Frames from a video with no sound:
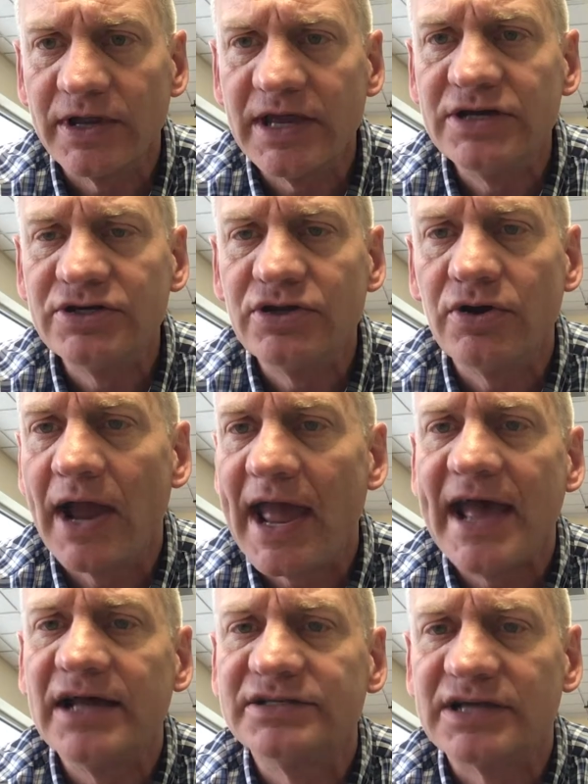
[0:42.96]
Into your
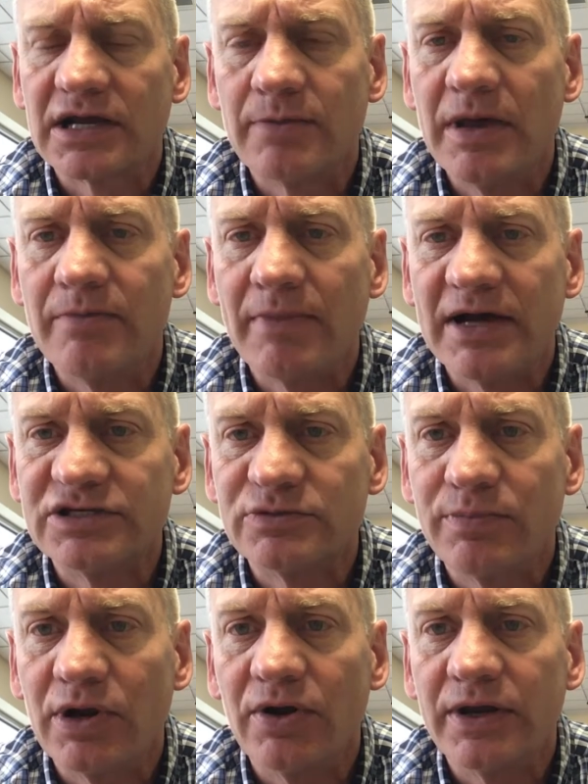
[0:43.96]
hands I commit my
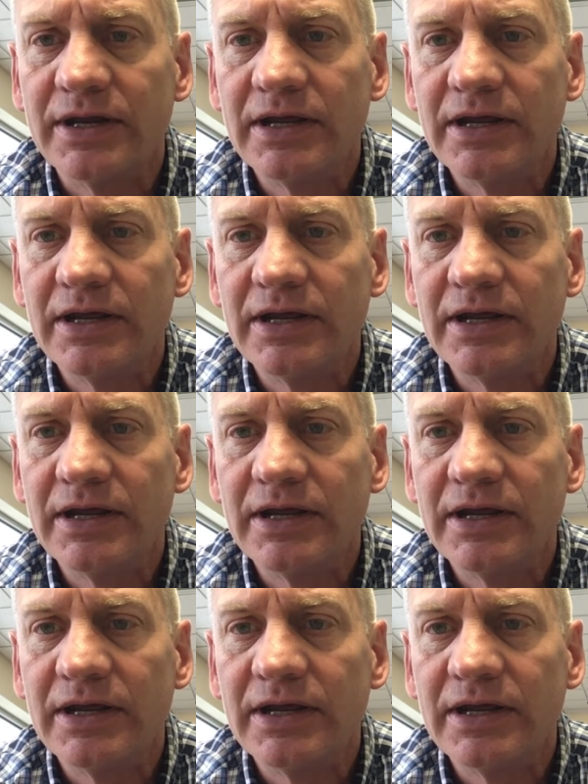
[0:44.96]
spirit.